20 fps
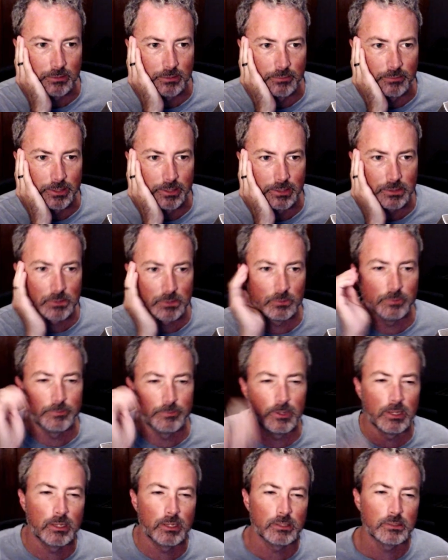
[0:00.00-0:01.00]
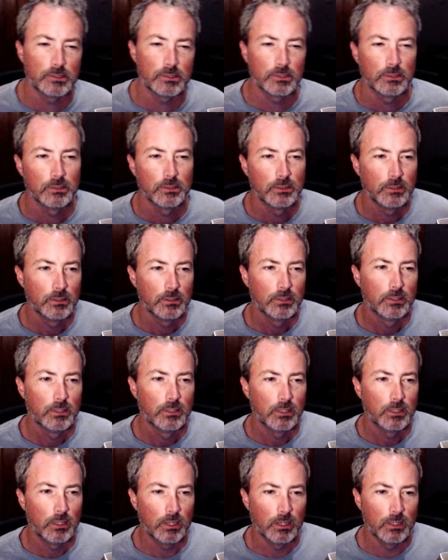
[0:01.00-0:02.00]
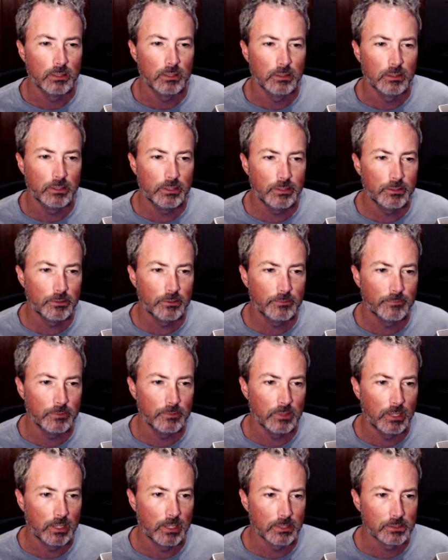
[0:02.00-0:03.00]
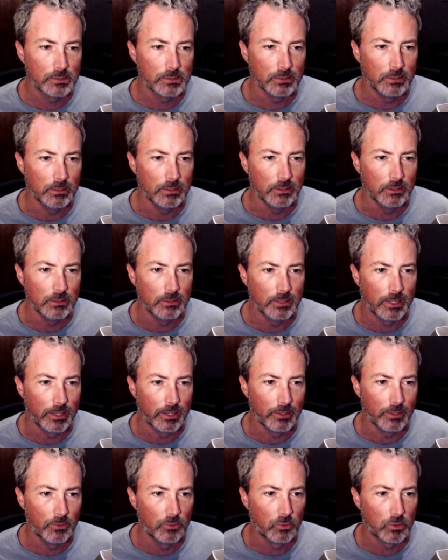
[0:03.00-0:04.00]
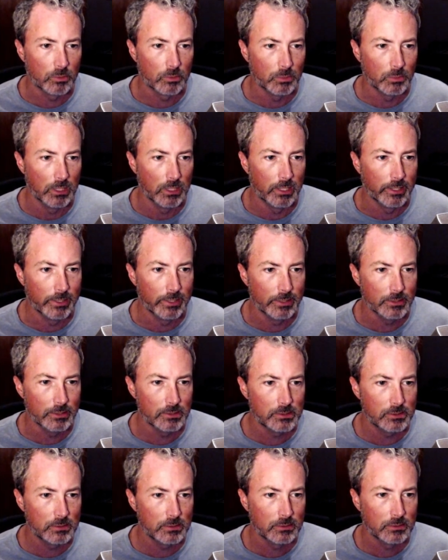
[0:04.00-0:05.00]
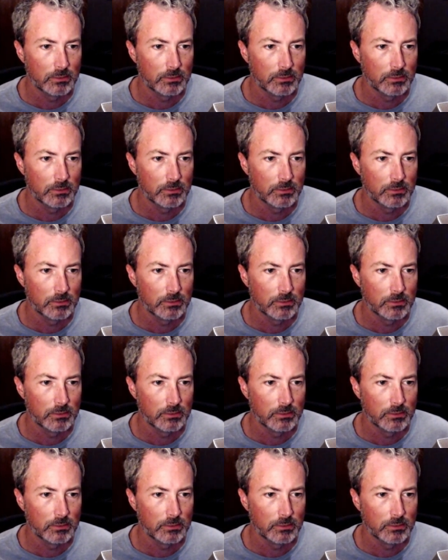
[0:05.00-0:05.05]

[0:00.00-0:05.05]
right? So we've got linear velocity dot normalized.